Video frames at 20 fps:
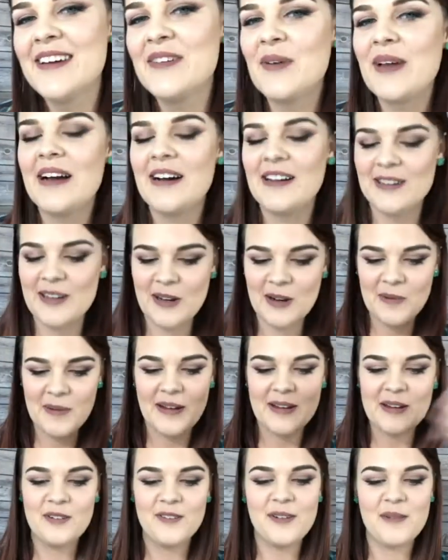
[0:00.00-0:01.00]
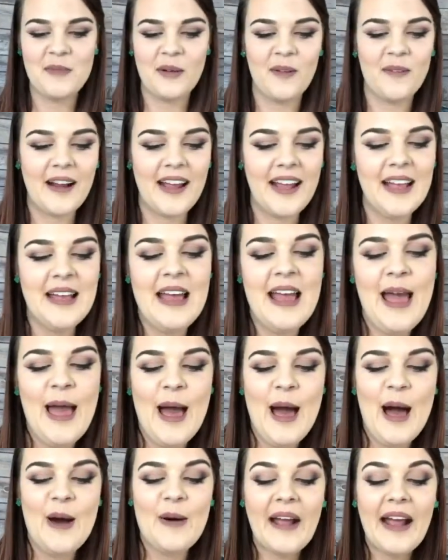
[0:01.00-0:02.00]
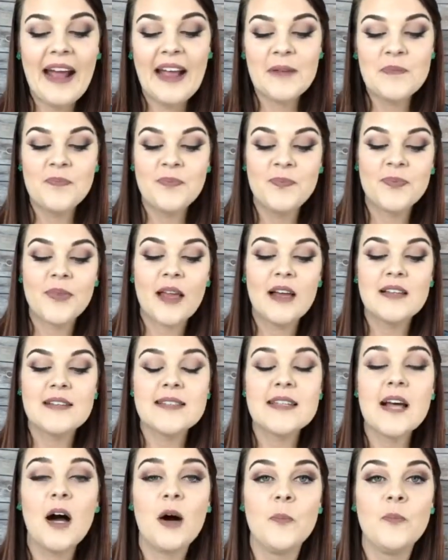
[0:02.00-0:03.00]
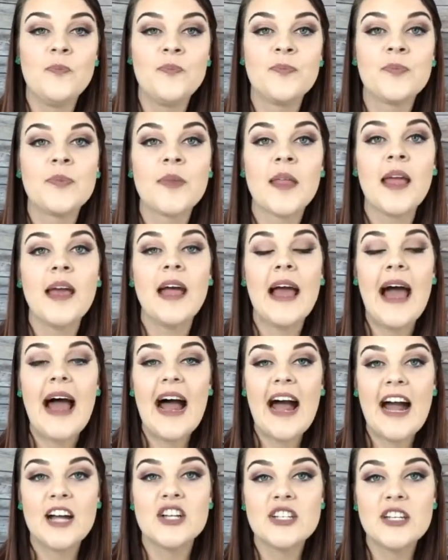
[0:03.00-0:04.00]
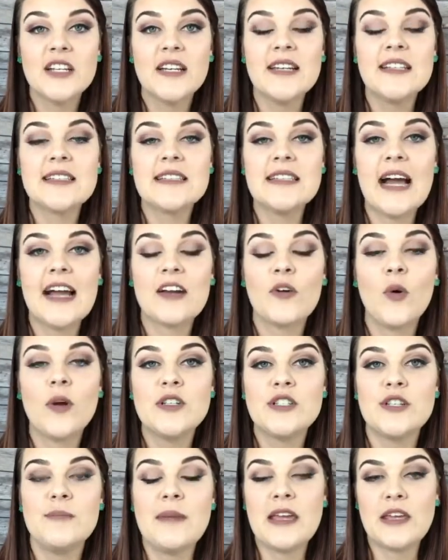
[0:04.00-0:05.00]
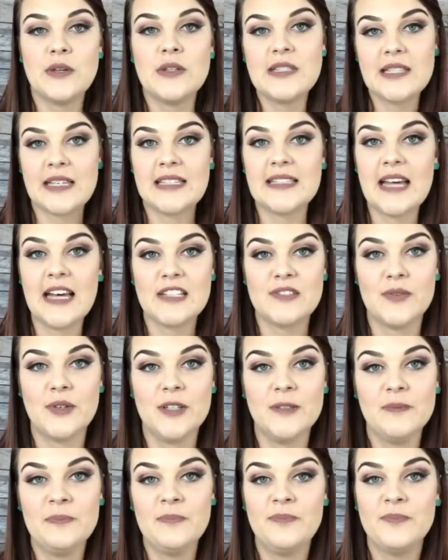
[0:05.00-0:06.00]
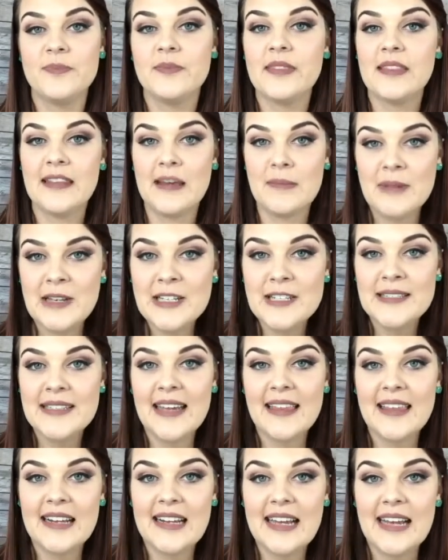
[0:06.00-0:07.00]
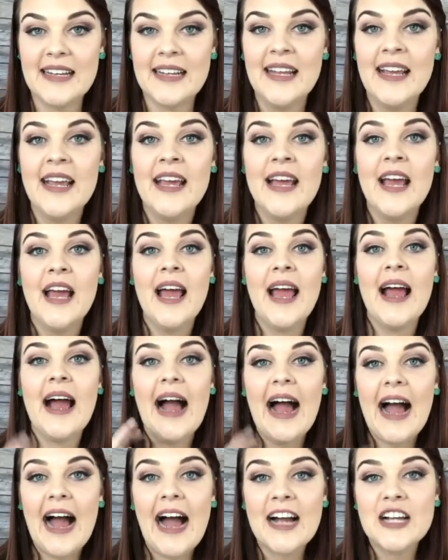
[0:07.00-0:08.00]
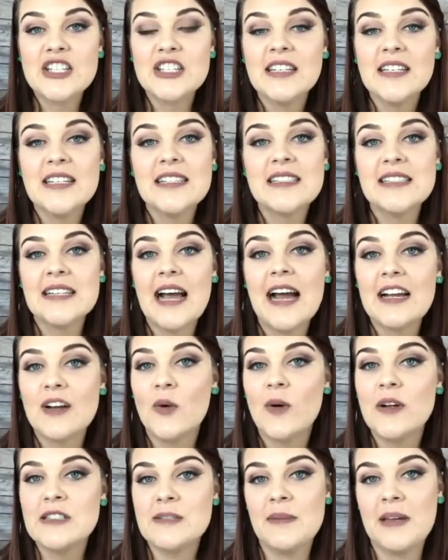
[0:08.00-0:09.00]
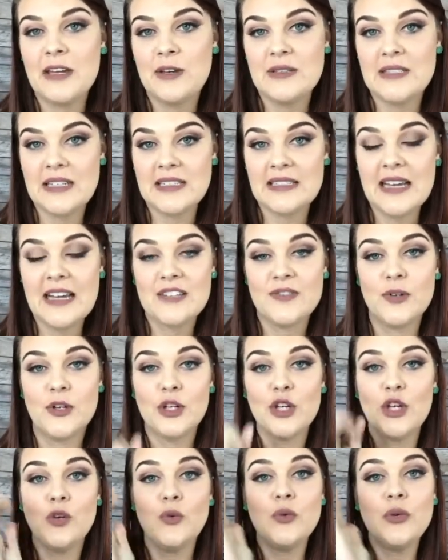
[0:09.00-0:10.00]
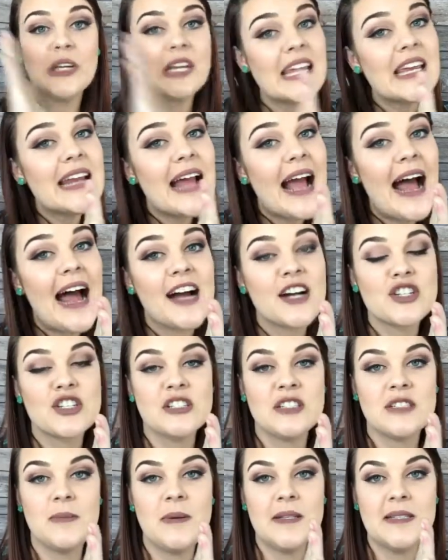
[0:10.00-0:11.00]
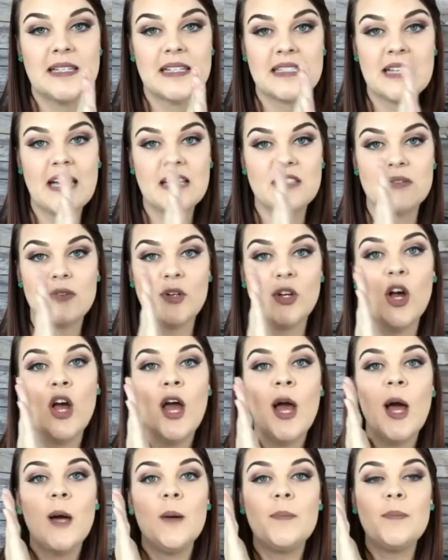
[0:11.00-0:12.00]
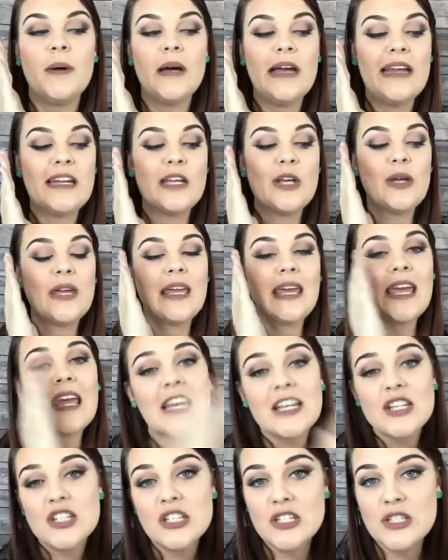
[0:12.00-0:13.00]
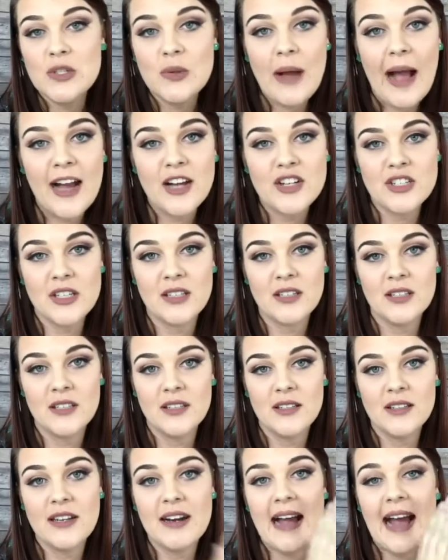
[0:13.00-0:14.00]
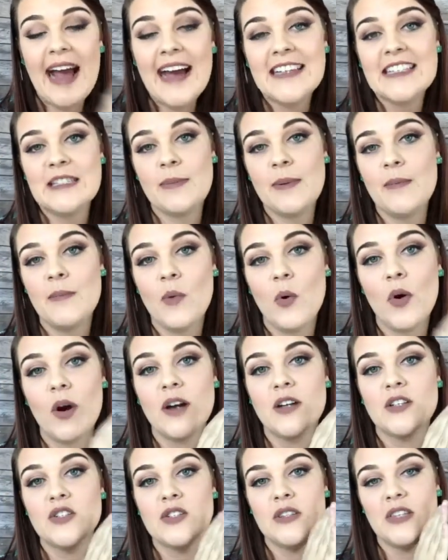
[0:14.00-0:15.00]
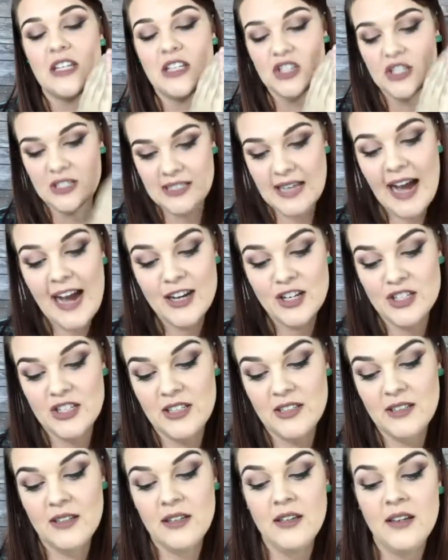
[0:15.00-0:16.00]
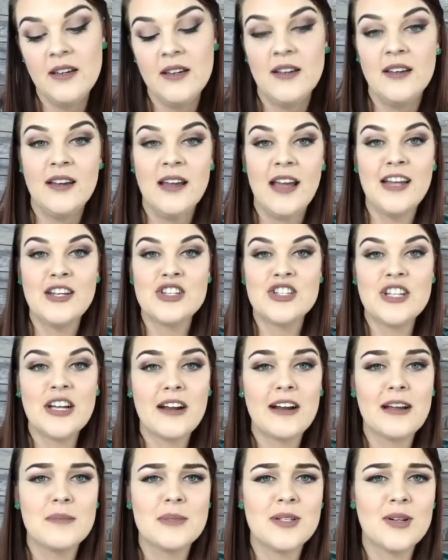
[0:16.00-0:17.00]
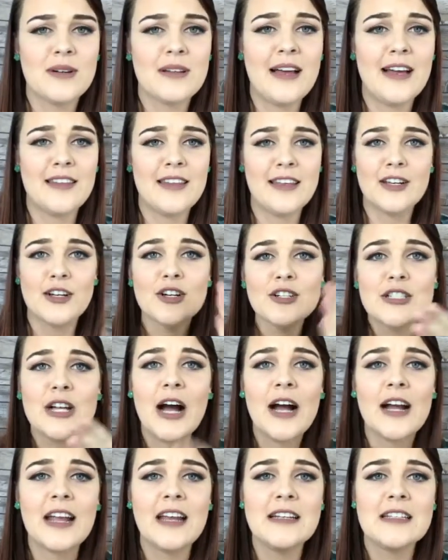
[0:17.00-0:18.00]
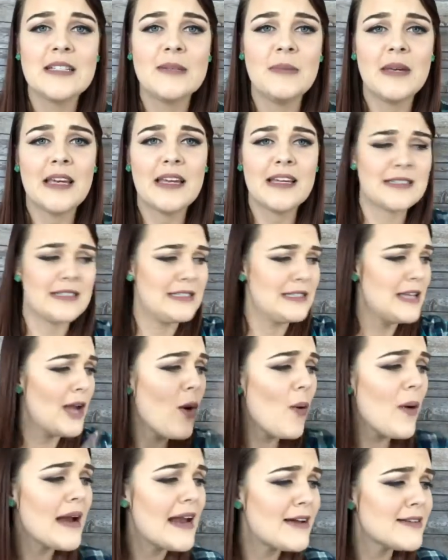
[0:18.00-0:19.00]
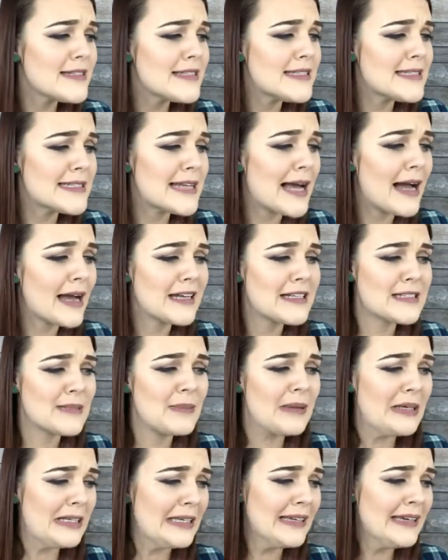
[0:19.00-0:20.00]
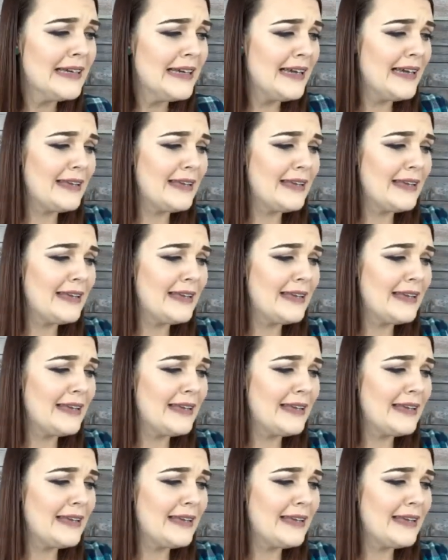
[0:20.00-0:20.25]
We all know about November, right? Okay, so action is not going to make you successful. Let me just say that again. Action is not going to make you successful. You need action to be successful, but you can't just do action. There has to be more than just action. And Sherry, I'm so glad that you're talking to me because no one else is talking to me.